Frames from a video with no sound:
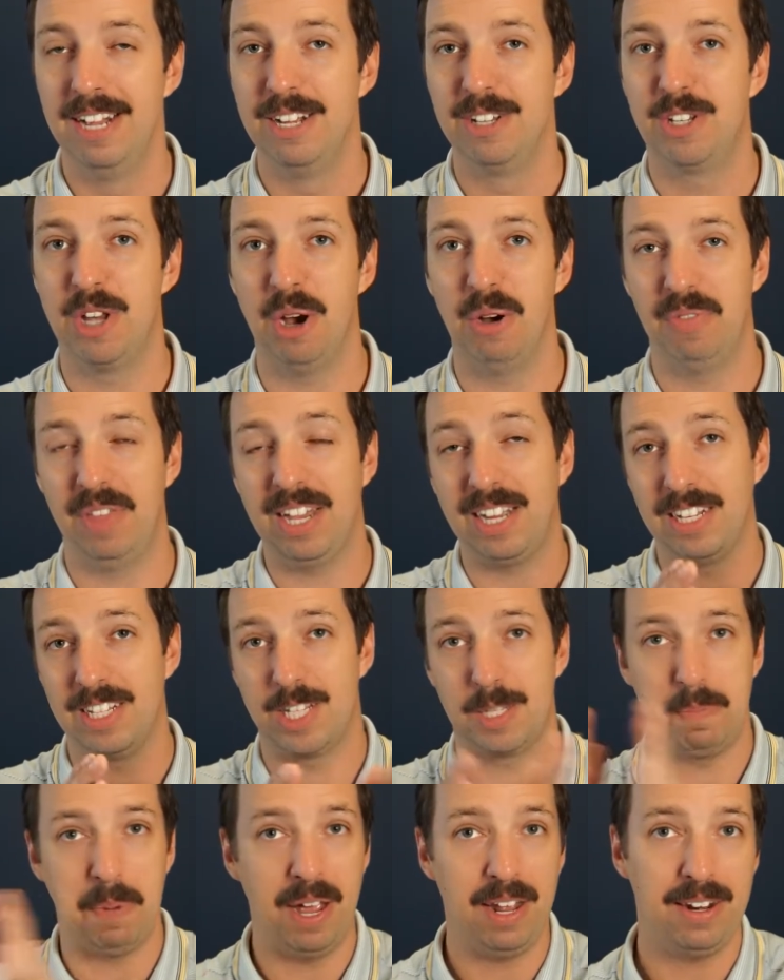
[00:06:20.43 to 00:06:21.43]
So they can
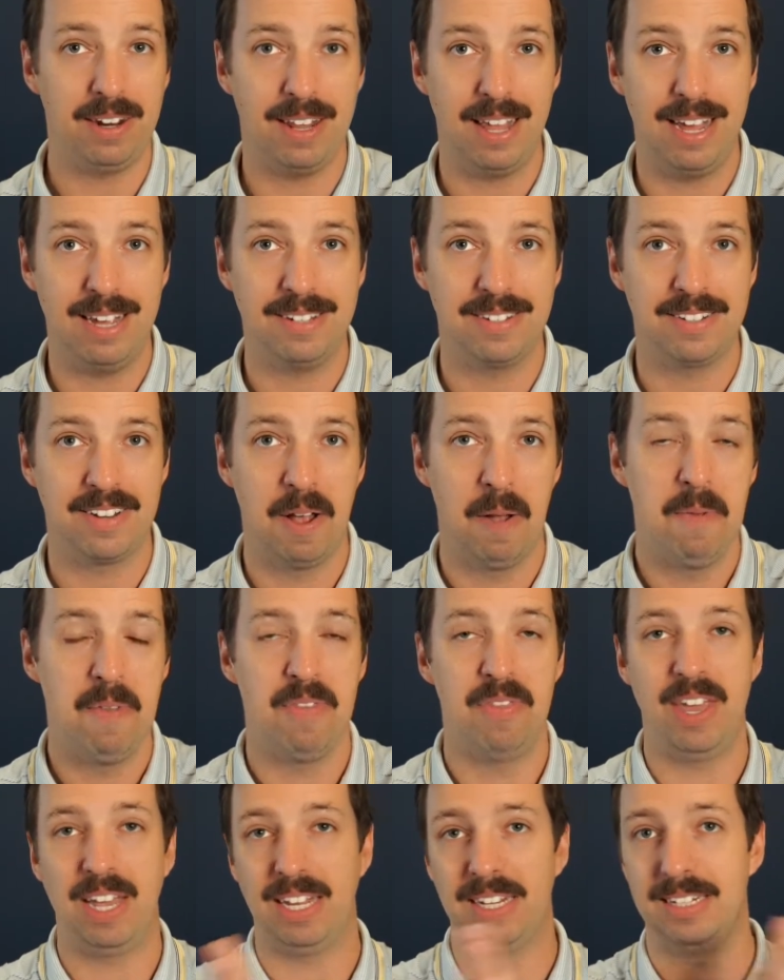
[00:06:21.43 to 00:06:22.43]
spend less,
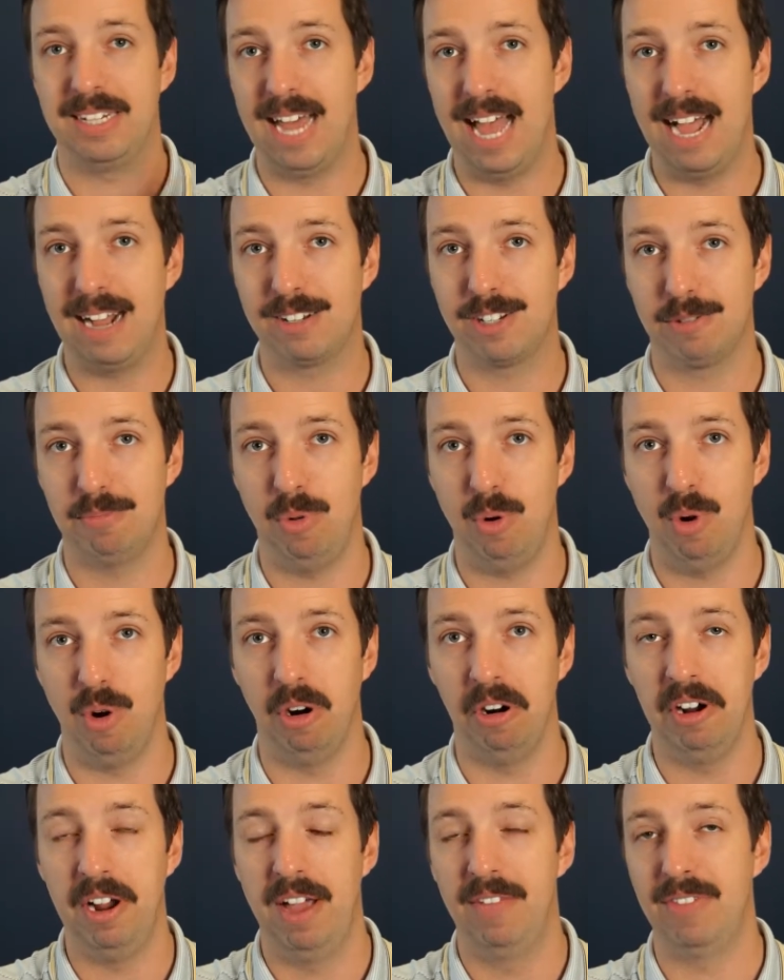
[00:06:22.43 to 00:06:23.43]
they can tax
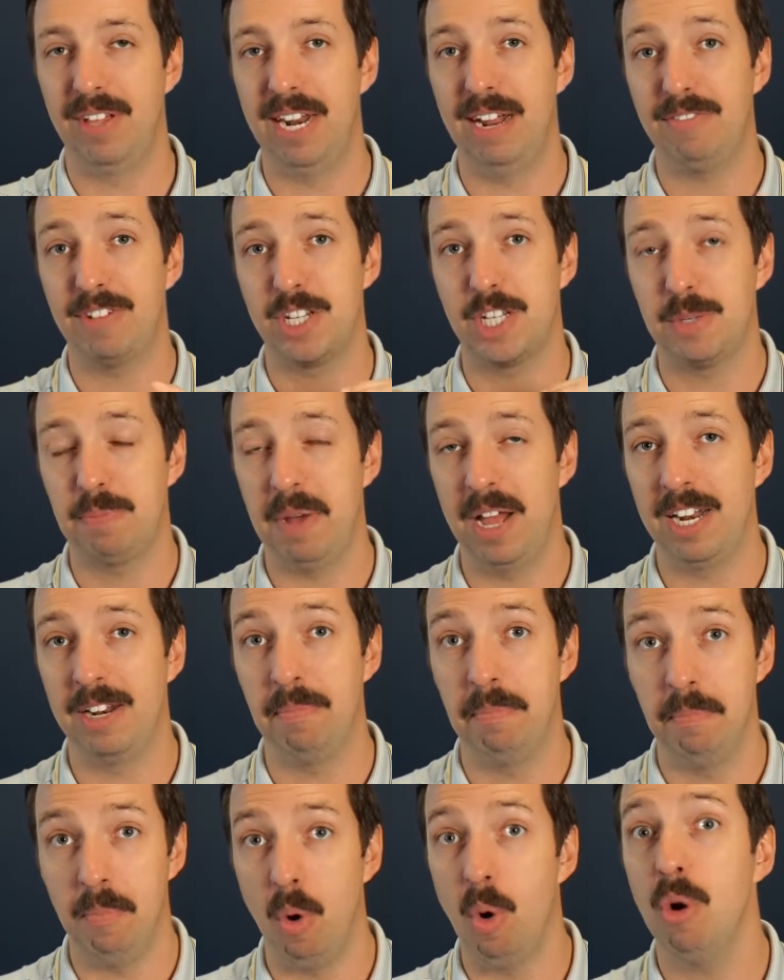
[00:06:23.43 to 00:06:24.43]
more, they'd have to
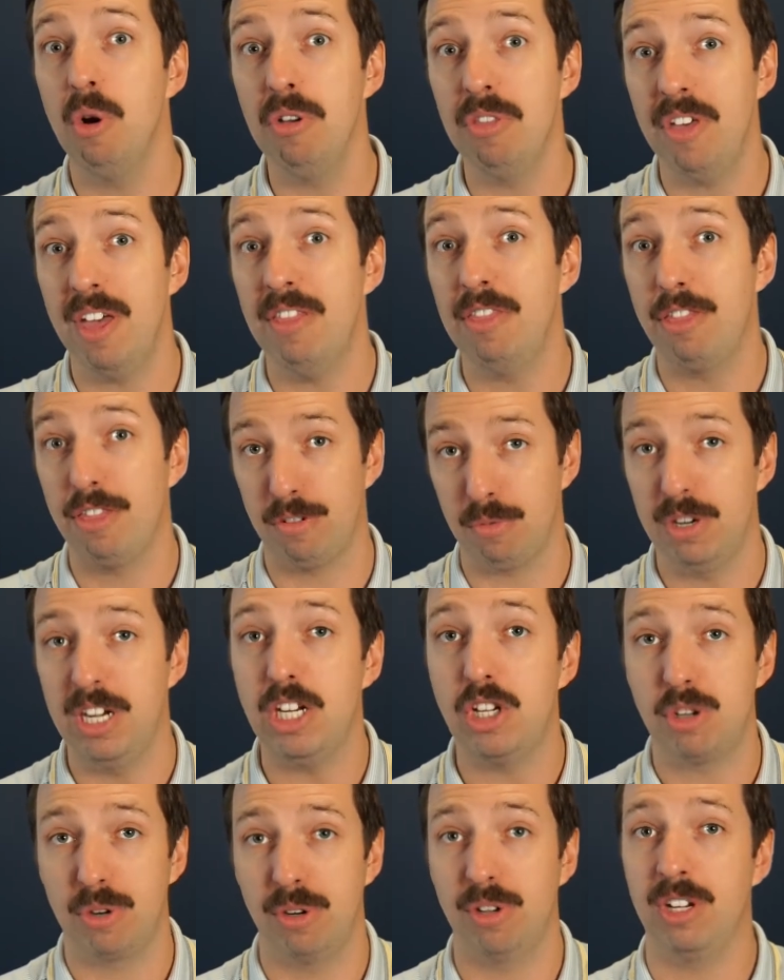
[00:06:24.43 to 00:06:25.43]
spend more than
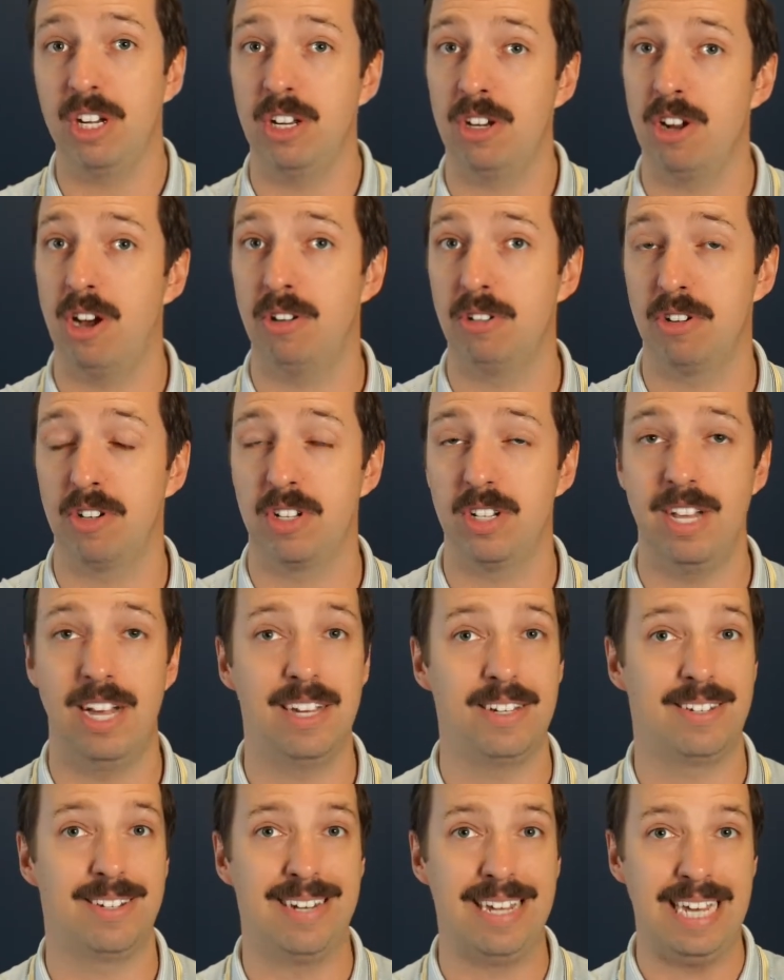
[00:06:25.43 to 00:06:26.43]
$3 trillion
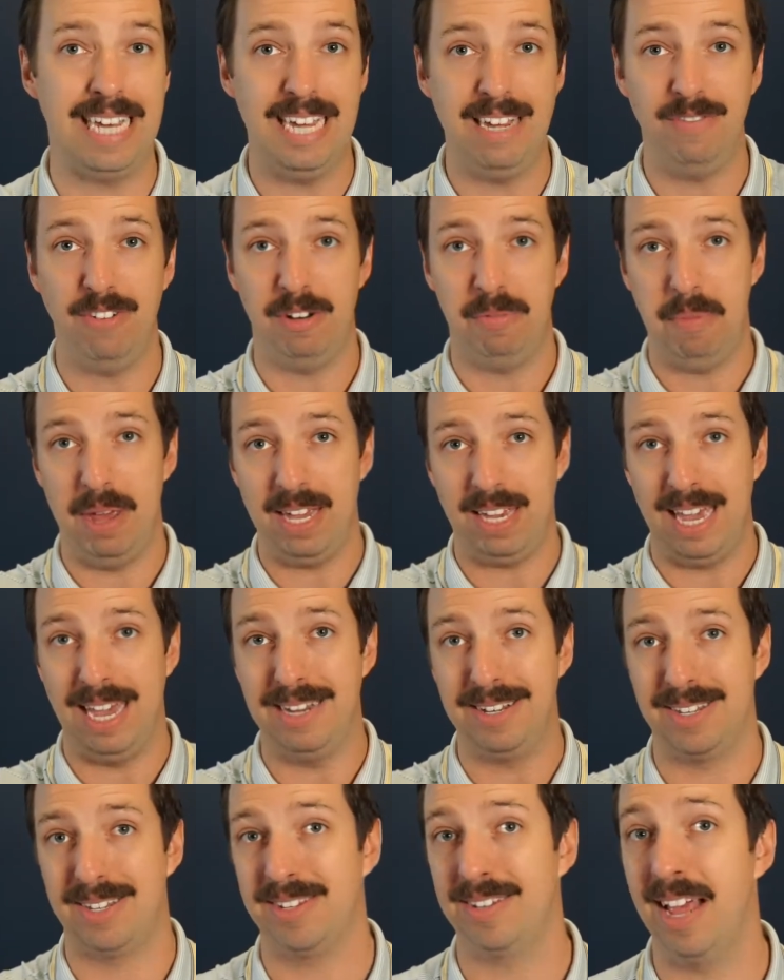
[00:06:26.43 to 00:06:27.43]
less to even make
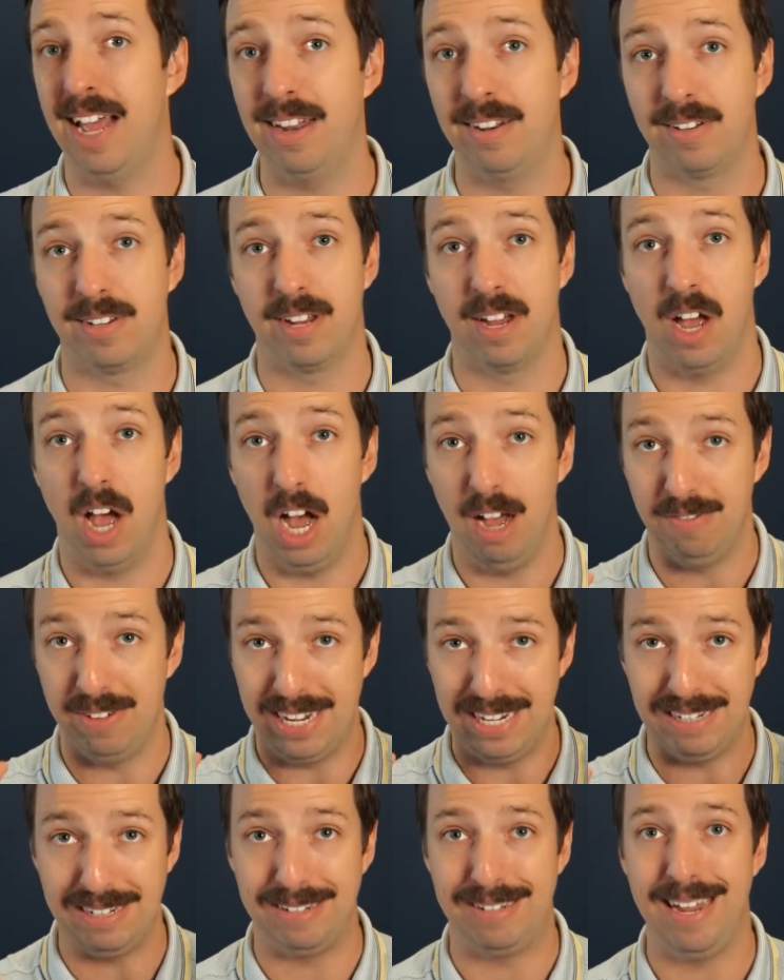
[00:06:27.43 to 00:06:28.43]
a cent of
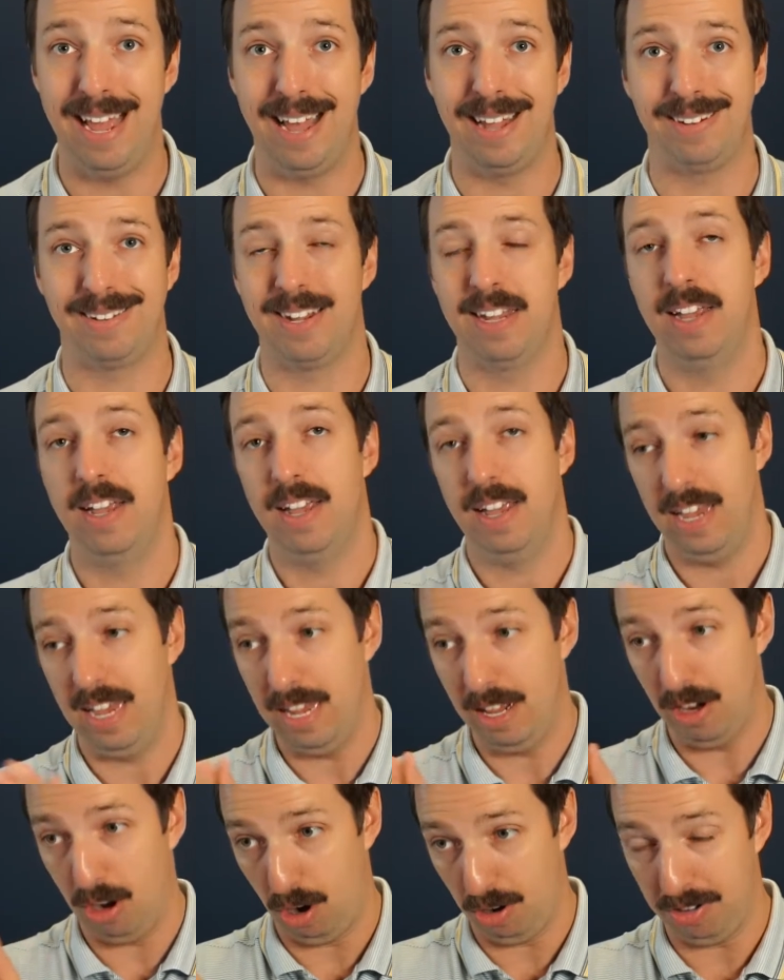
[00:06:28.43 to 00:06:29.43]
a debt
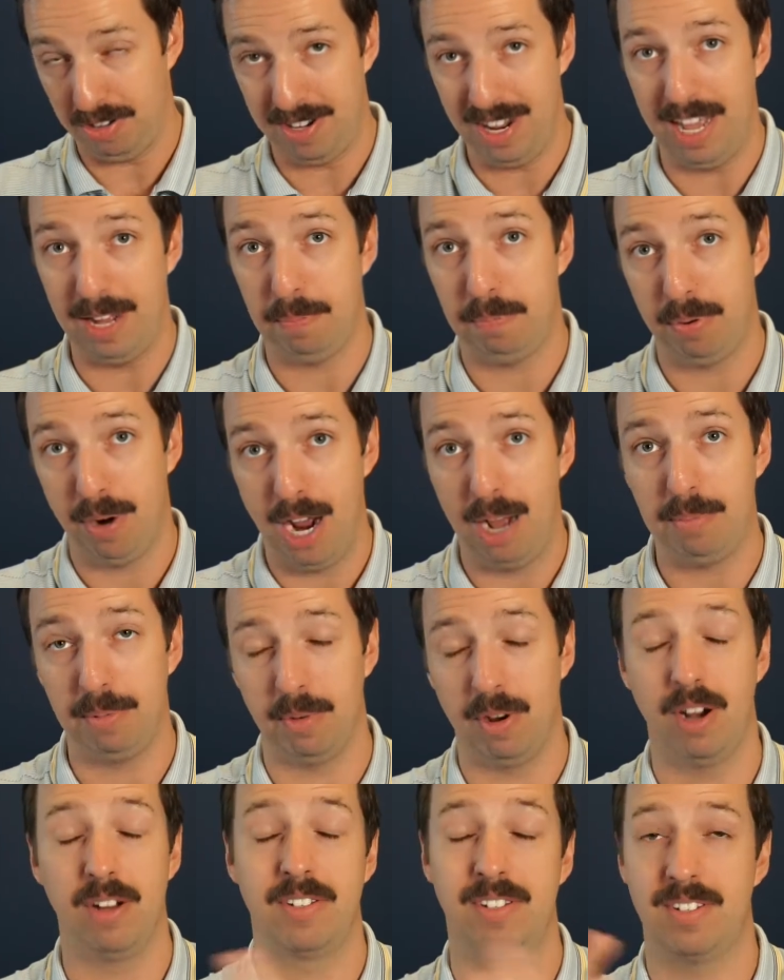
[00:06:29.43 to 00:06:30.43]
in our debt problem,
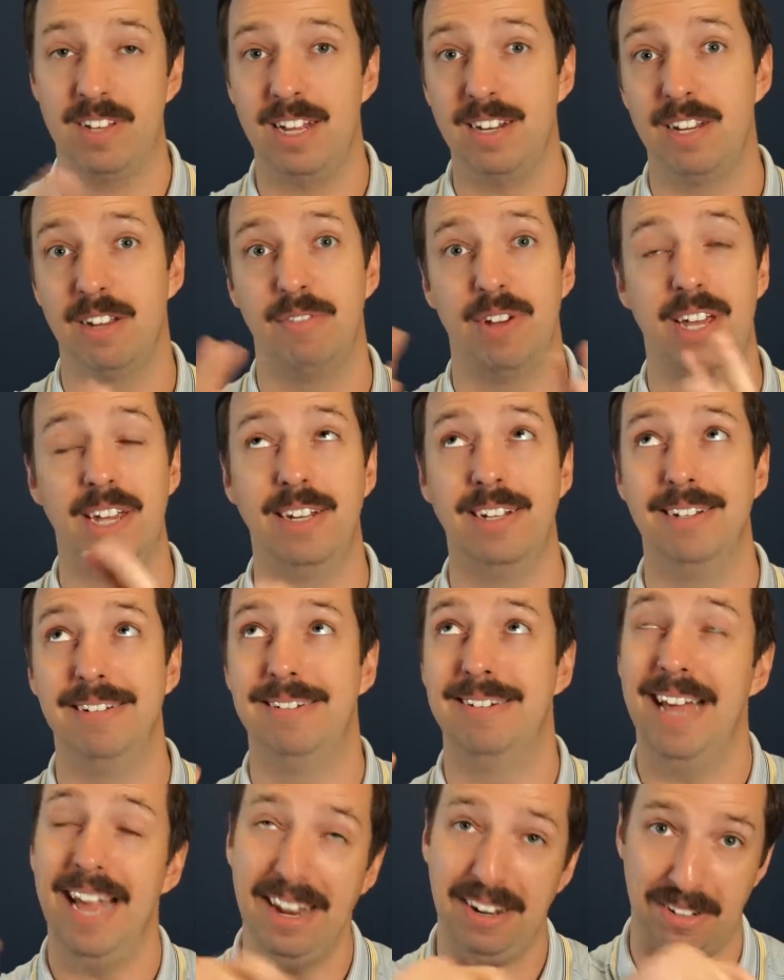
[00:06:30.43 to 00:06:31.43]
a cent of a
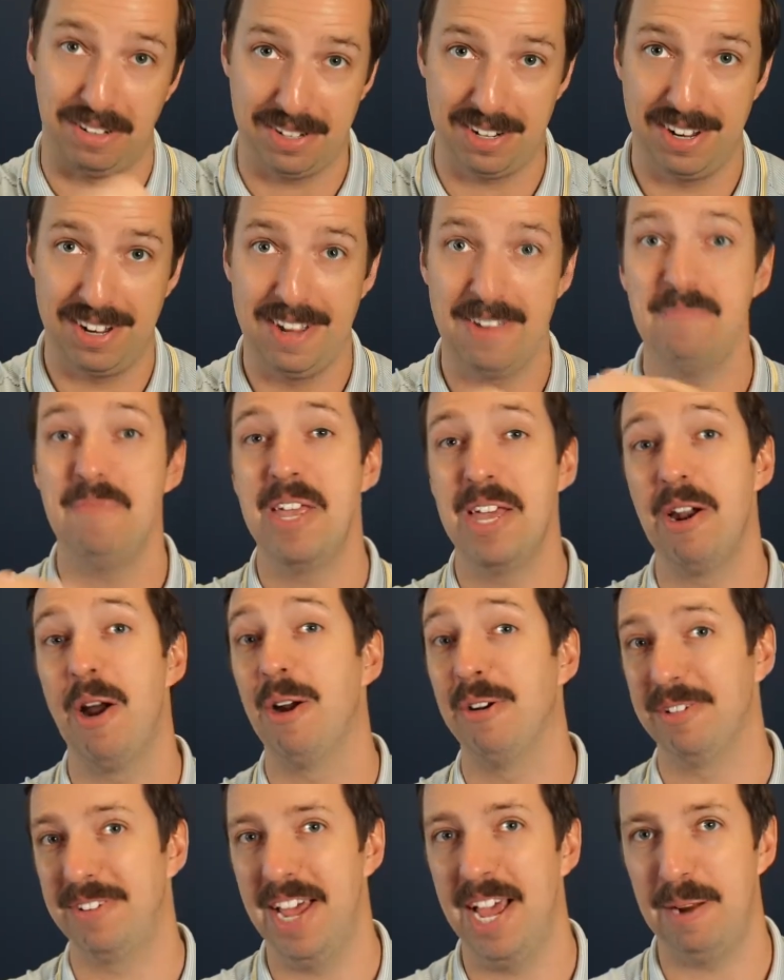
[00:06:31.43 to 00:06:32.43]
dent in
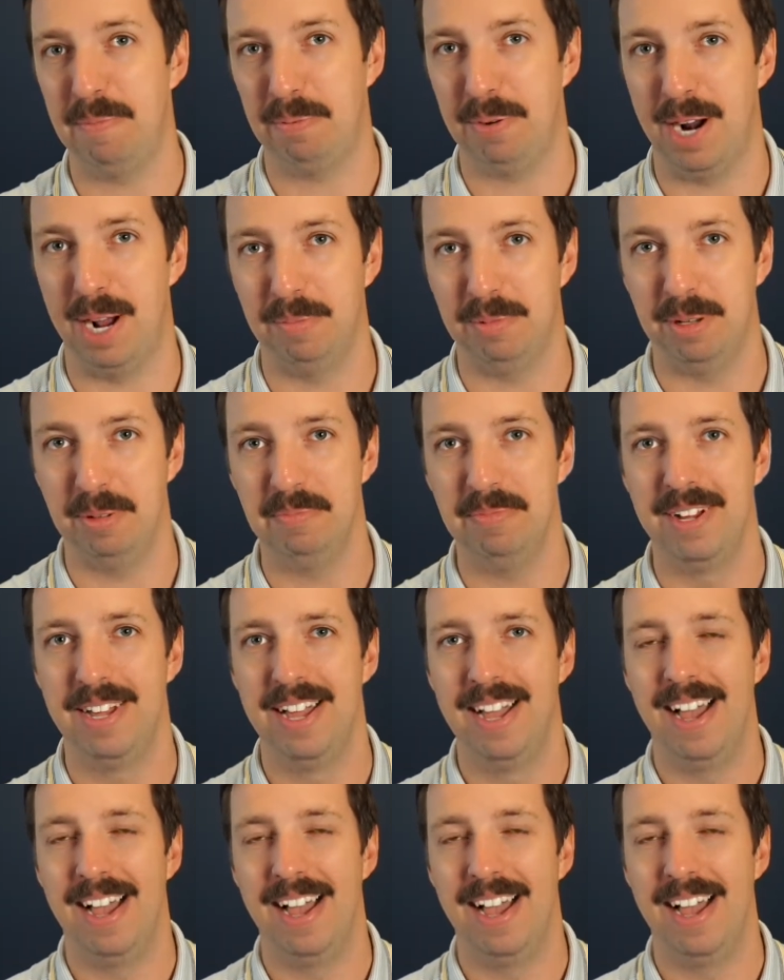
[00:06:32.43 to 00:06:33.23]
our debt problem,